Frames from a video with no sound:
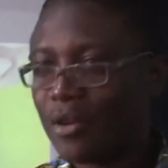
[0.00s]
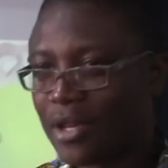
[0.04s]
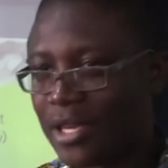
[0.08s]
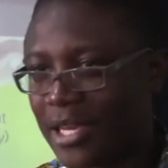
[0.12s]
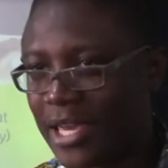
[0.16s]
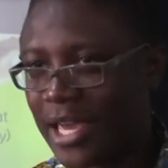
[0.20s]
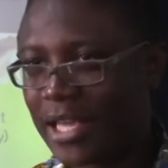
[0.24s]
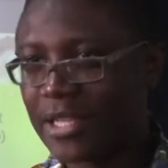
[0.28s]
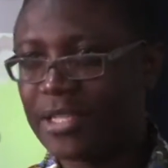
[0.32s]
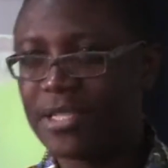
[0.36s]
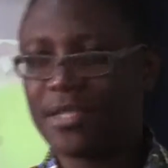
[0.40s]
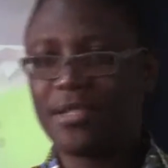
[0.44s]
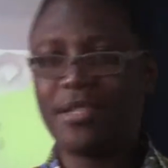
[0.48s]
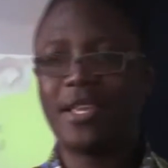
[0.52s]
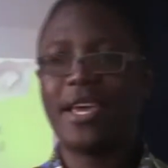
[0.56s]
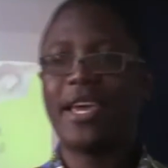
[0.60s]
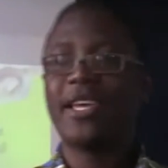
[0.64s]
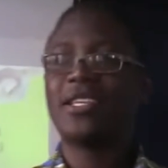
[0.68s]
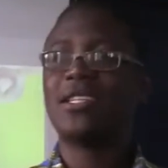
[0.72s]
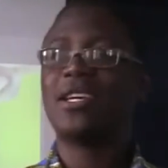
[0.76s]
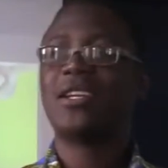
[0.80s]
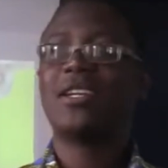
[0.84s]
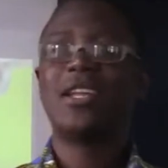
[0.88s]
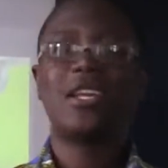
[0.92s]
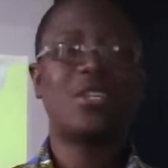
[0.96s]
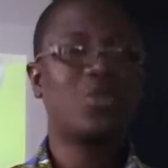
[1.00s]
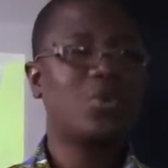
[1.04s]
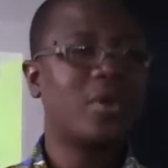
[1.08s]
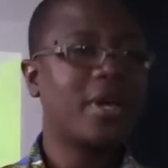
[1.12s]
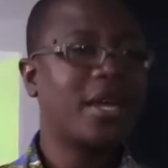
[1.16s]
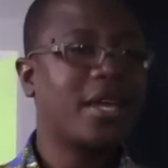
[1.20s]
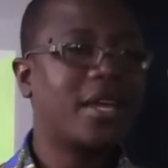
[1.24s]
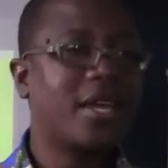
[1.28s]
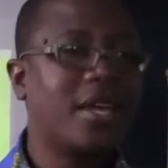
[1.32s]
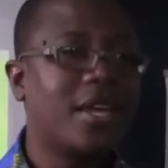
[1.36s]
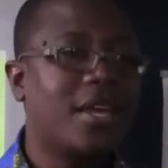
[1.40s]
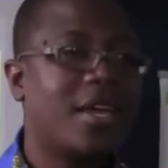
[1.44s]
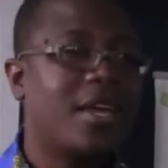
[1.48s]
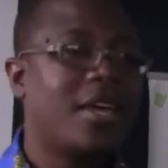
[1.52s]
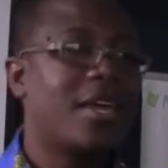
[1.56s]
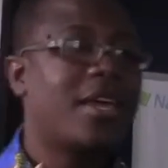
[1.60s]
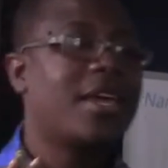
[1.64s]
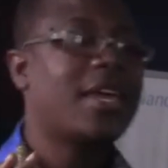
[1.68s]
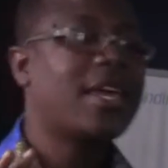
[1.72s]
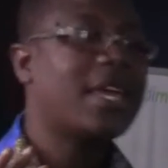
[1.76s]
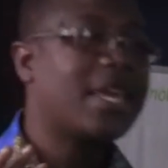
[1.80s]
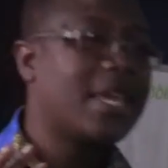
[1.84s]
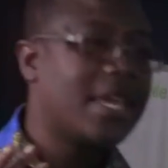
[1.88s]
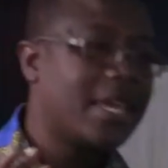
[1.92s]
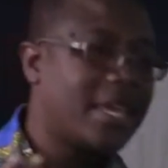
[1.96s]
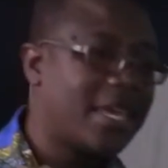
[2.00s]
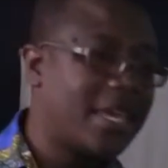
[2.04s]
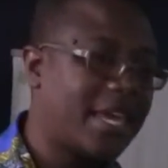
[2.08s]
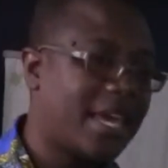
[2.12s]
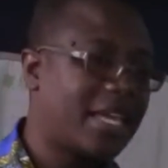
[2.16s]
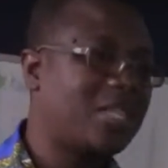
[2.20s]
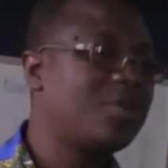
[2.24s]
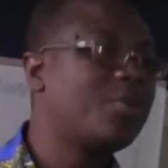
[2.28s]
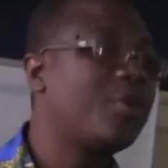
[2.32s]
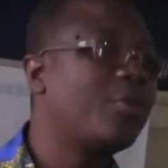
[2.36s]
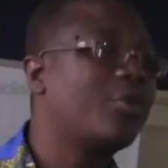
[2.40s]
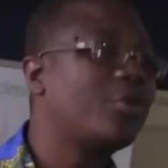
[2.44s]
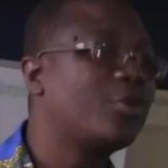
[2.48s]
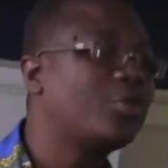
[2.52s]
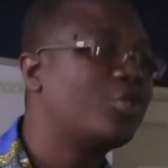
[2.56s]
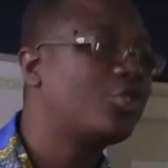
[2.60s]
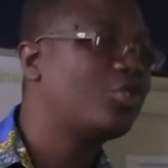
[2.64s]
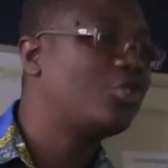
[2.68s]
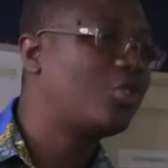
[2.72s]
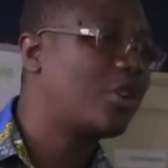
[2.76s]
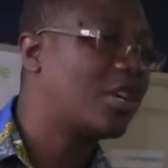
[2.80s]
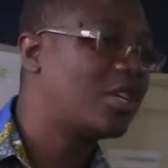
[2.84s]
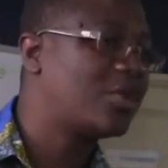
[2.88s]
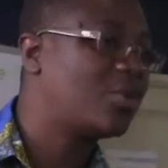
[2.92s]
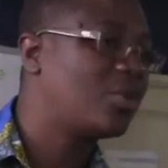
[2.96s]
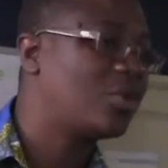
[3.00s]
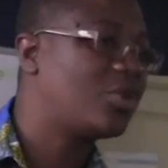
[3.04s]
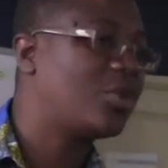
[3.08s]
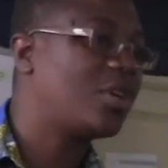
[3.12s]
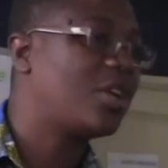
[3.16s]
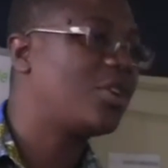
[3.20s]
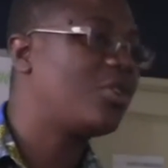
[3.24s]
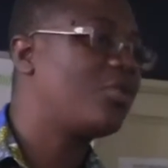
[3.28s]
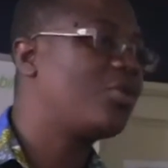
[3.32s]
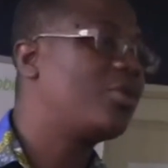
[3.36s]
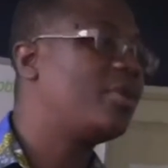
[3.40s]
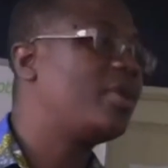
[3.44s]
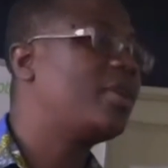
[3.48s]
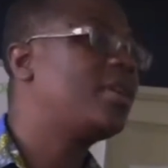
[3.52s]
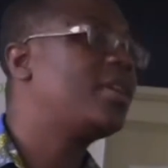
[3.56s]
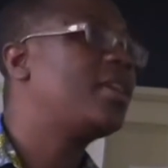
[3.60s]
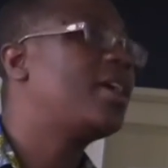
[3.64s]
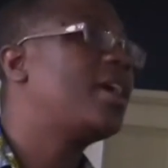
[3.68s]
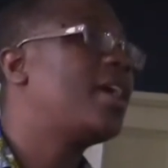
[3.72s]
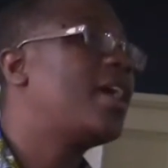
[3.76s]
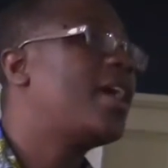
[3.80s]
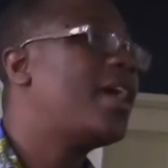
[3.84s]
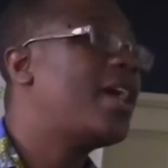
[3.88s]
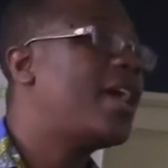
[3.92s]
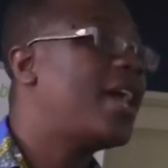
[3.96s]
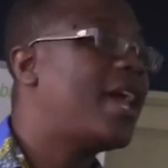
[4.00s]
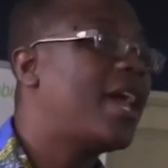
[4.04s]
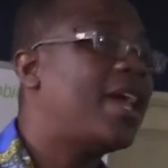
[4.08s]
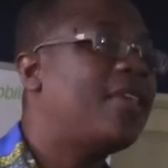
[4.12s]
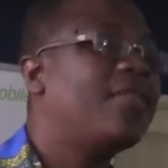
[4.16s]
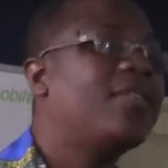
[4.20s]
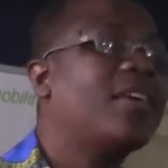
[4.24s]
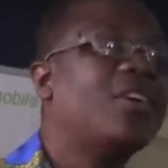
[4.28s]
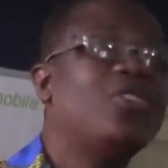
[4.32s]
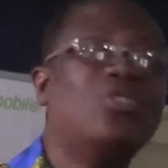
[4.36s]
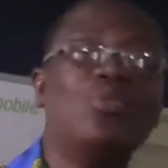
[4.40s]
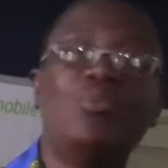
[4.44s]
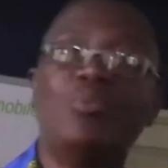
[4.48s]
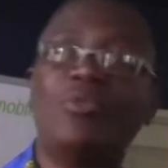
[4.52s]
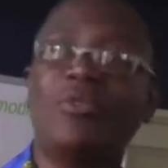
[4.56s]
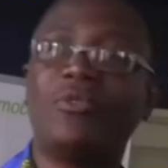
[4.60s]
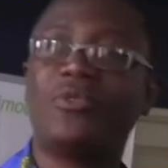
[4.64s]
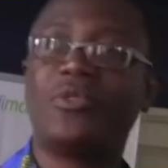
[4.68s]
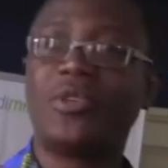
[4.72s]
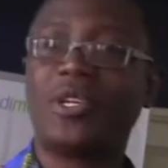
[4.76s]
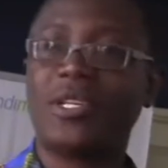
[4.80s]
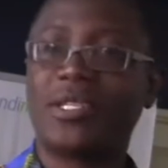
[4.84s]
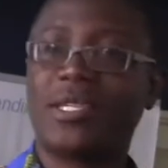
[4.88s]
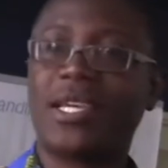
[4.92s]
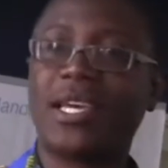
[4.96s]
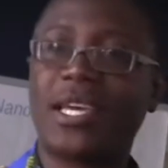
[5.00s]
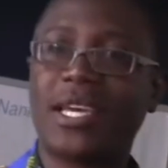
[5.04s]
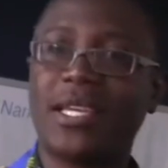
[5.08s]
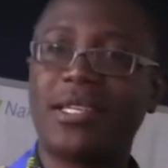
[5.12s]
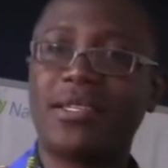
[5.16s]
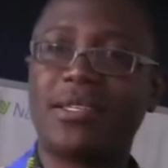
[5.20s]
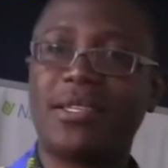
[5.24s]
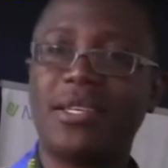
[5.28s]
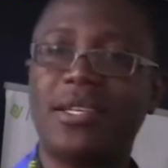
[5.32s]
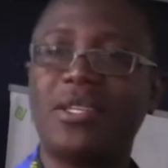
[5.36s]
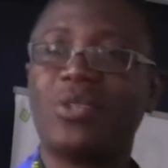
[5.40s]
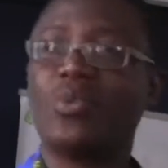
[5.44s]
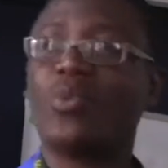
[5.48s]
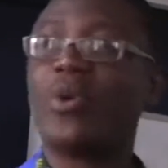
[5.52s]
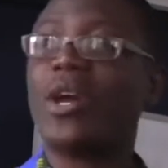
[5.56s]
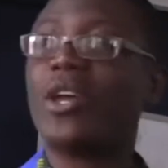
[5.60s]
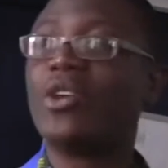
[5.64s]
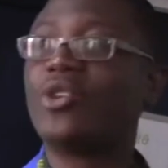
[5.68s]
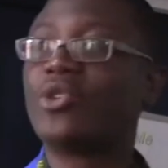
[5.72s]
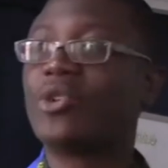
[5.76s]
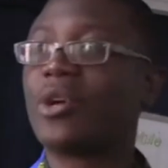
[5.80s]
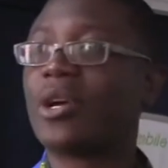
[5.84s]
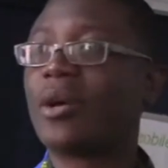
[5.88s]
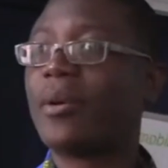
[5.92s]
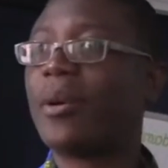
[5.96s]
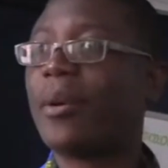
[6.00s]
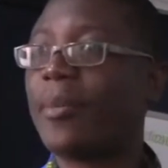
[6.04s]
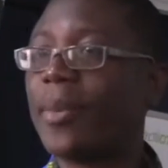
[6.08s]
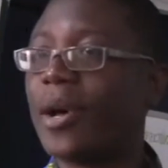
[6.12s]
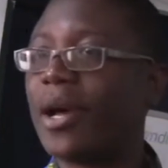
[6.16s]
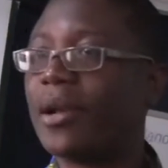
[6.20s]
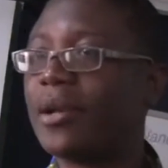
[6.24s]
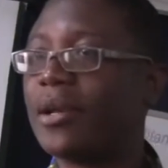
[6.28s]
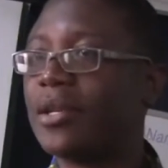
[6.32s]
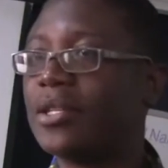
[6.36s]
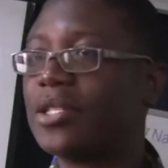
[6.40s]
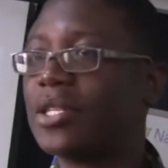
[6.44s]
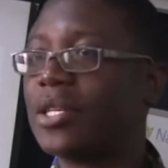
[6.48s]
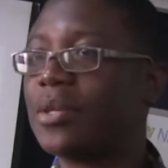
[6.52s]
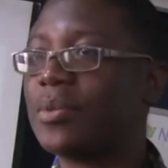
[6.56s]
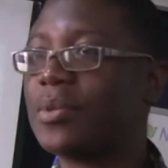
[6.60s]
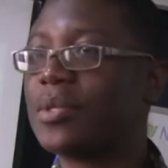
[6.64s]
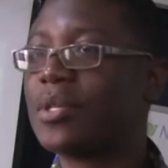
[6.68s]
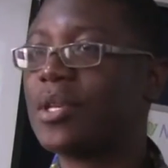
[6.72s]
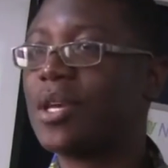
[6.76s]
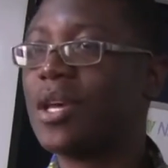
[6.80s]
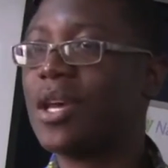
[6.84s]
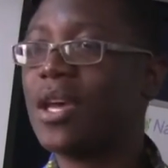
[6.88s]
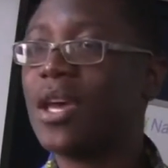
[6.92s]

Get the agent network, get people to trust what you are doing, and then you move to the second stage where you talk about partnerships.